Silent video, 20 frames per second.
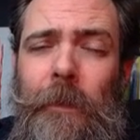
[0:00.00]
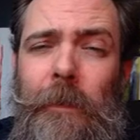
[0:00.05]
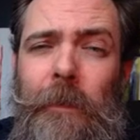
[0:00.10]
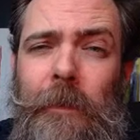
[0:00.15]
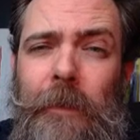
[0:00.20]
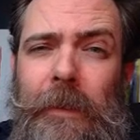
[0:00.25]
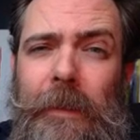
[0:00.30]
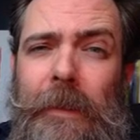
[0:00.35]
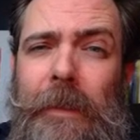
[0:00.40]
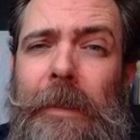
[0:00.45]

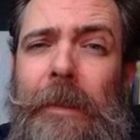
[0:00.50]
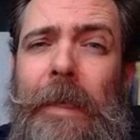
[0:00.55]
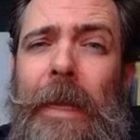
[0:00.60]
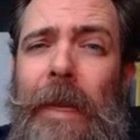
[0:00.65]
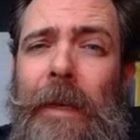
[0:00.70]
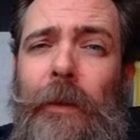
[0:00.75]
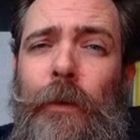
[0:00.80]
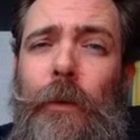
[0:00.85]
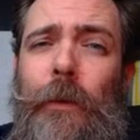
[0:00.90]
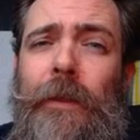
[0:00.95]
only
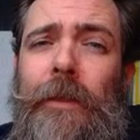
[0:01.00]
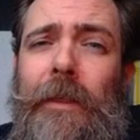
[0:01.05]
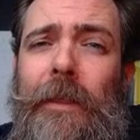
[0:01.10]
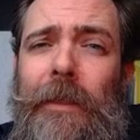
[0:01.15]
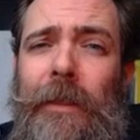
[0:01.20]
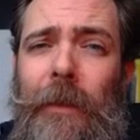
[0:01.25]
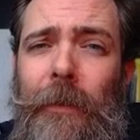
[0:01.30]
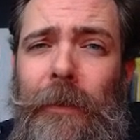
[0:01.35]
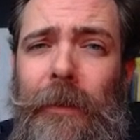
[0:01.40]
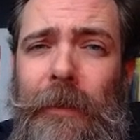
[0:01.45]
inadequate
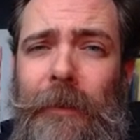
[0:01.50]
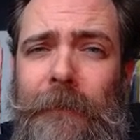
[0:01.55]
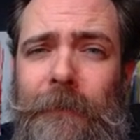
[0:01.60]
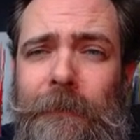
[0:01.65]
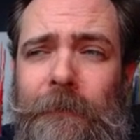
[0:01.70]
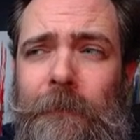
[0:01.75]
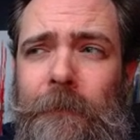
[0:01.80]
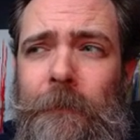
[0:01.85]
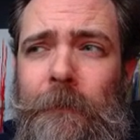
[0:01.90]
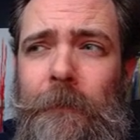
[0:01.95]

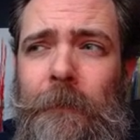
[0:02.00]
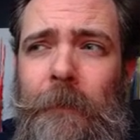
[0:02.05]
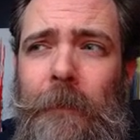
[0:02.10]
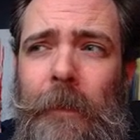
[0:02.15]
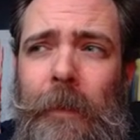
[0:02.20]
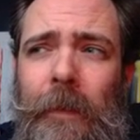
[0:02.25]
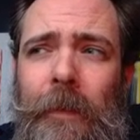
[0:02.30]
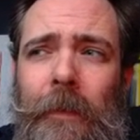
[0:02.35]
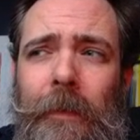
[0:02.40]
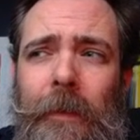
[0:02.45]
clothing
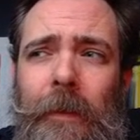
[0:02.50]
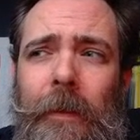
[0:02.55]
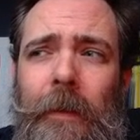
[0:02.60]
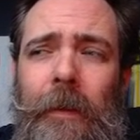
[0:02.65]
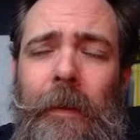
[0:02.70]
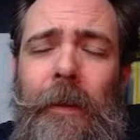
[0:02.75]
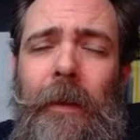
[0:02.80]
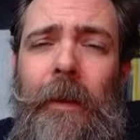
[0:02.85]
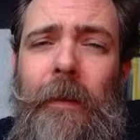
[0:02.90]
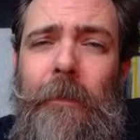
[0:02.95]

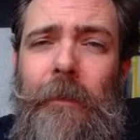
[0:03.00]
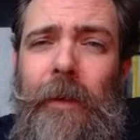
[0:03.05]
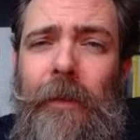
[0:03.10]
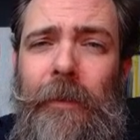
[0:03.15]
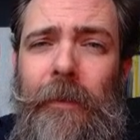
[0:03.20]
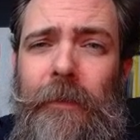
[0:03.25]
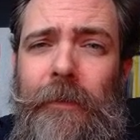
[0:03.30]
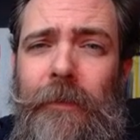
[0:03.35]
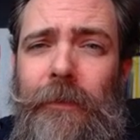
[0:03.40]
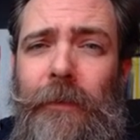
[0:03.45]
and
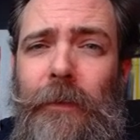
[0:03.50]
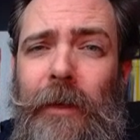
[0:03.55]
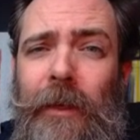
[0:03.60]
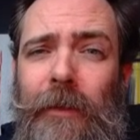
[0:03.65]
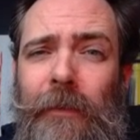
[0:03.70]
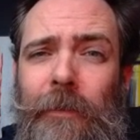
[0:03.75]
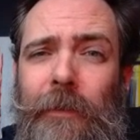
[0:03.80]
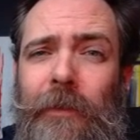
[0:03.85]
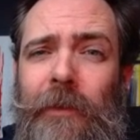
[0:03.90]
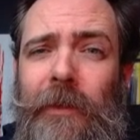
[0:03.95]
methods of
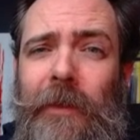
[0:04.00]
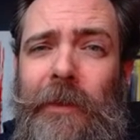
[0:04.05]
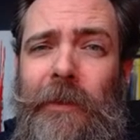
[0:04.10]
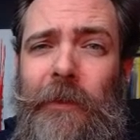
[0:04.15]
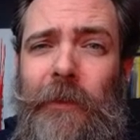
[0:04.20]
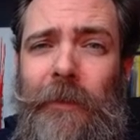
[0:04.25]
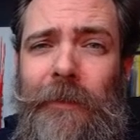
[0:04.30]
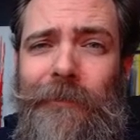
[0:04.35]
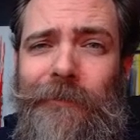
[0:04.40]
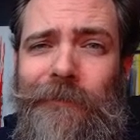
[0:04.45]
transportation.